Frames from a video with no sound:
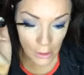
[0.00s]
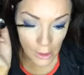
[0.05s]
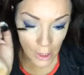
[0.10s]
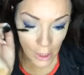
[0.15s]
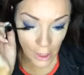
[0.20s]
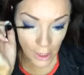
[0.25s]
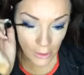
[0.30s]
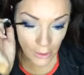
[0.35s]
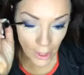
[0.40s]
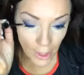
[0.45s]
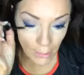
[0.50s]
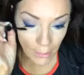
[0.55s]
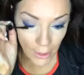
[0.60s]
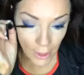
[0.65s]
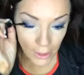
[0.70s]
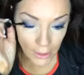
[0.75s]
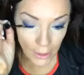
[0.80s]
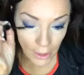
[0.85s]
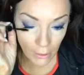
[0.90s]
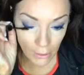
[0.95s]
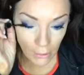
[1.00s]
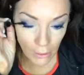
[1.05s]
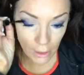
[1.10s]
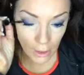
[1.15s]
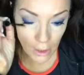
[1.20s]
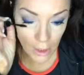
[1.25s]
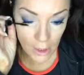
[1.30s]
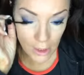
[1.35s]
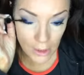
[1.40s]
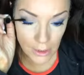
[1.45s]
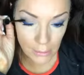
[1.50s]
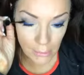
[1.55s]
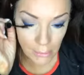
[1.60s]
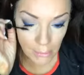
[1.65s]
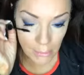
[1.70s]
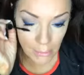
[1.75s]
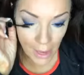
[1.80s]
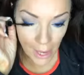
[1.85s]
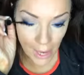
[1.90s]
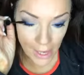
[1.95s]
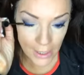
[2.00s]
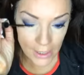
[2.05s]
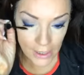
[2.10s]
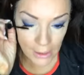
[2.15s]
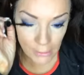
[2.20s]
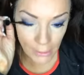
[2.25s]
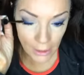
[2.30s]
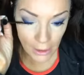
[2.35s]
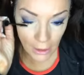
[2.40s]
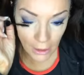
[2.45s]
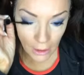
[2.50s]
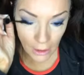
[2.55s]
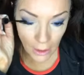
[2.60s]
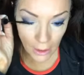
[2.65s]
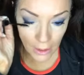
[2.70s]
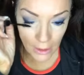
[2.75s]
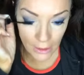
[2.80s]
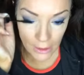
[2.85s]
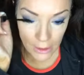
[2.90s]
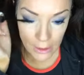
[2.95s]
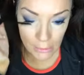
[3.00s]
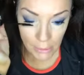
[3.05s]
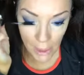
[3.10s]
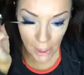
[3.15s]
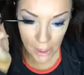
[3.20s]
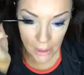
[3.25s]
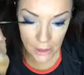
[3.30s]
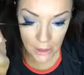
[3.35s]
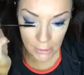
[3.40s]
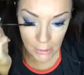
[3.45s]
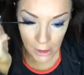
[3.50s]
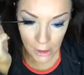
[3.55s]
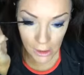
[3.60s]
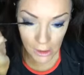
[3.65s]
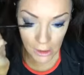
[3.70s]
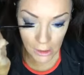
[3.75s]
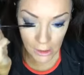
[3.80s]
And that way I get as max amount of length as possible.